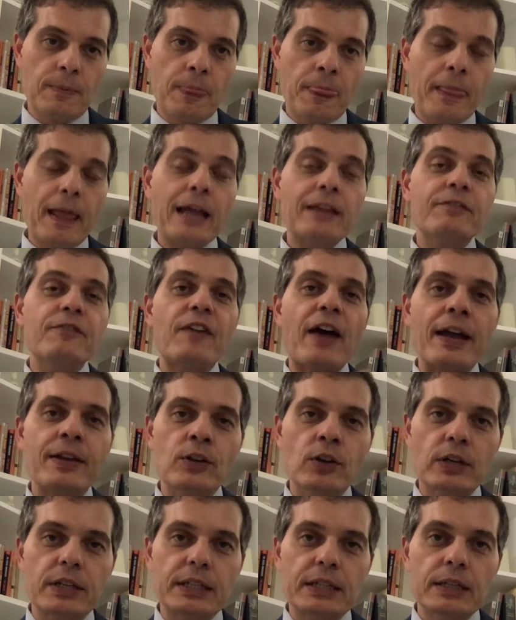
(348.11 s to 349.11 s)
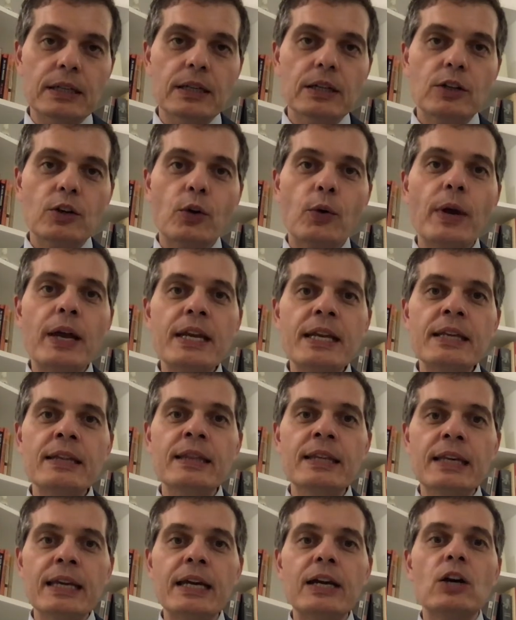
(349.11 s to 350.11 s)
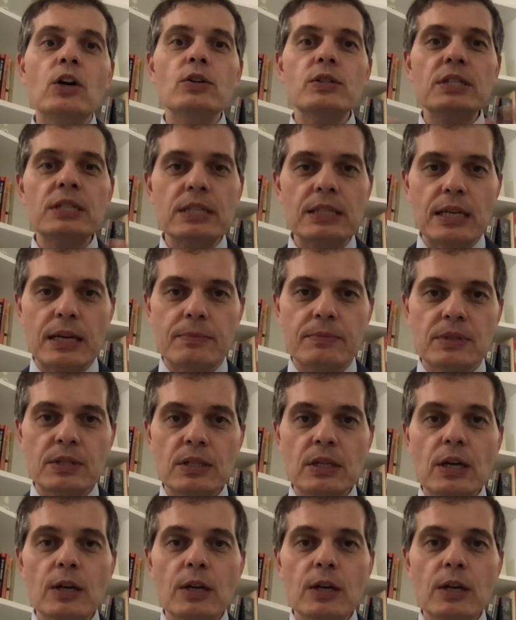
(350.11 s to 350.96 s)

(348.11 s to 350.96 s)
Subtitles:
And finally, creating the ecosystems